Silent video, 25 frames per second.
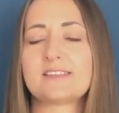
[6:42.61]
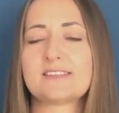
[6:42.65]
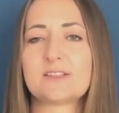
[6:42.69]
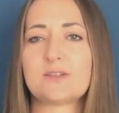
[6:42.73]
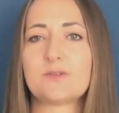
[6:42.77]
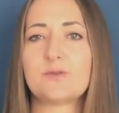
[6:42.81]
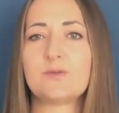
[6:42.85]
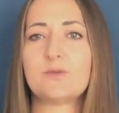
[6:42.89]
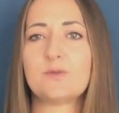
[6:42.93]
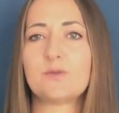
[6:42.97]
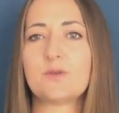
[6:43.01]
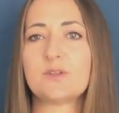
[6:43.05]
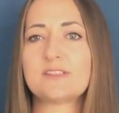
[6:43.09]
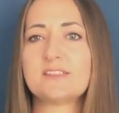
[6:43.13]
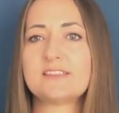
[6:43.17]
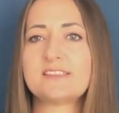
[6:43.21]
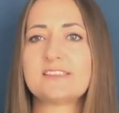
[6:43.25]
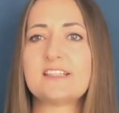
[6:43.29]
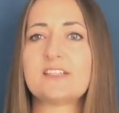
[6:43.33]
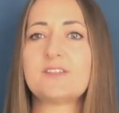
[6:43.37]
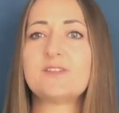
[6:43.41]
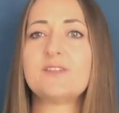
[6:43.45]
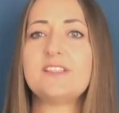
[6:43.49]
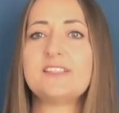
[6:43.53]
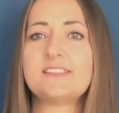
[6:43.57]
So what is
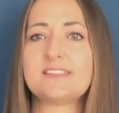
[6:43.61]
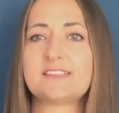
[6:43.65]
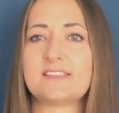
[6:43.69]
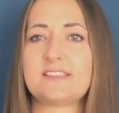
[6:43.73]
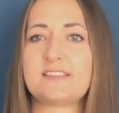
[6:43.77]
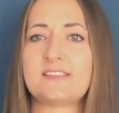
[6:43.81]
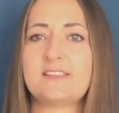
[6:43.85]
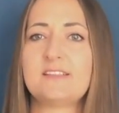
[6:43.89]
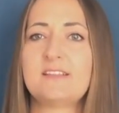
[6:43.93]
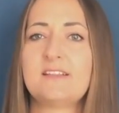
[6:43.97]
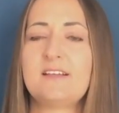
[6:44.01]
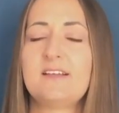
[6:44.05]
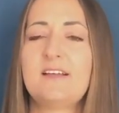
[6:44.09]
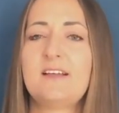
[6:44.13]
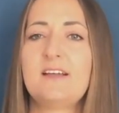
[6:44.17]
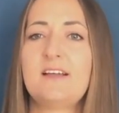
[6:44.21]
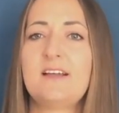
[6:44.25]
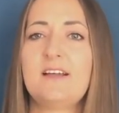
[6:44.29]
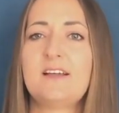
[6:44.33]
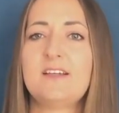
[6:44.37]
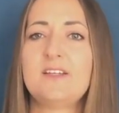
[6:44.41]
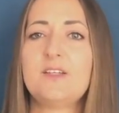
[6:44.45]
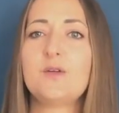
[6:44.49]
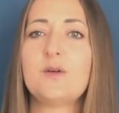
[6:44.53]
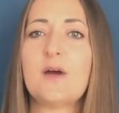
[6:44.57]
the reason
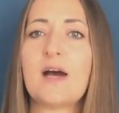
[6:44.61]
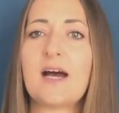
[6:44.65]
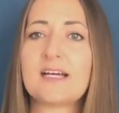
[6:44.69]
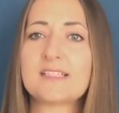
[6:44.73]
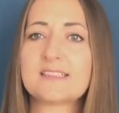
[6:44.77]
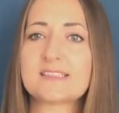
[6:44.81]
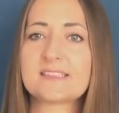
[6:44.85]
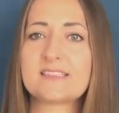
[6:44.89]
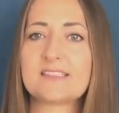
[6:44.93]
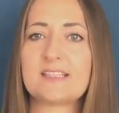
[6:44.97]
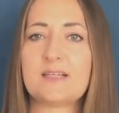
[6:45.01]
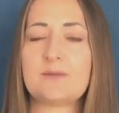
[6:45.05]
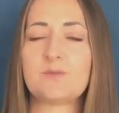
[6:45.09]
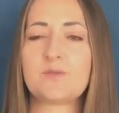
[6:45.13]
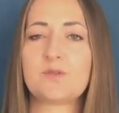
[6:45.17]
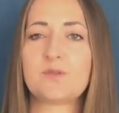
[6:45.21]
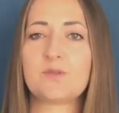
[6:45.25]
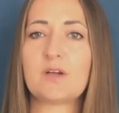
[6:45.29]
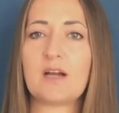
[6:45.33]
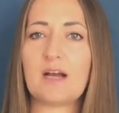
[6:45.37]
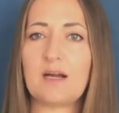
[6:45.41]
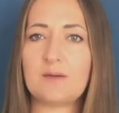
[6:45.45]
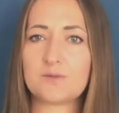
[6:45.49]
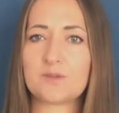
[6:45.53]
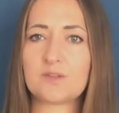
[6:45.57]
you ask them to
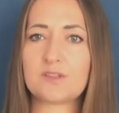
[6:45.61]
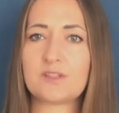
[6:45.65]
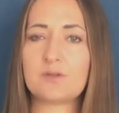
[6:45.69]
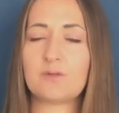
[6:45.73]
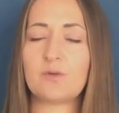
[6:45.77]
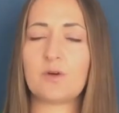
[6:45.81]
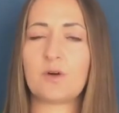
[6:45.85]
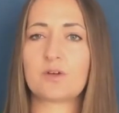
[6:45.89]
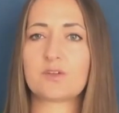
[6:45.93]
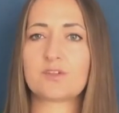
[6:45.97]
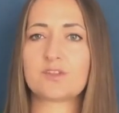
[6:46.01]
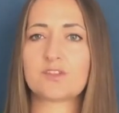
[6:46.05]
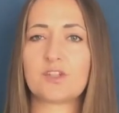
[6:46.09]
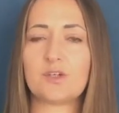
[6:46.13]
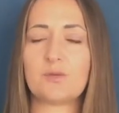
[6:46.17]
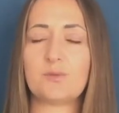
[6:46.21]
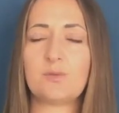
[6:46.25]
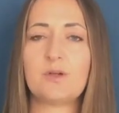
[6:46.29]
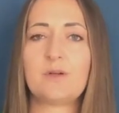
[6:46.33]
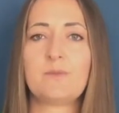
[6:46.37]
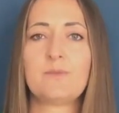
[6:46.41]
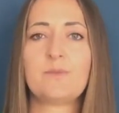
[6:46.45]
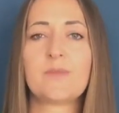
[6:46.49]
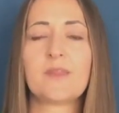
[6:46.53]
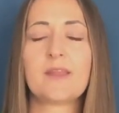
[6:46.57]
come to the workshop?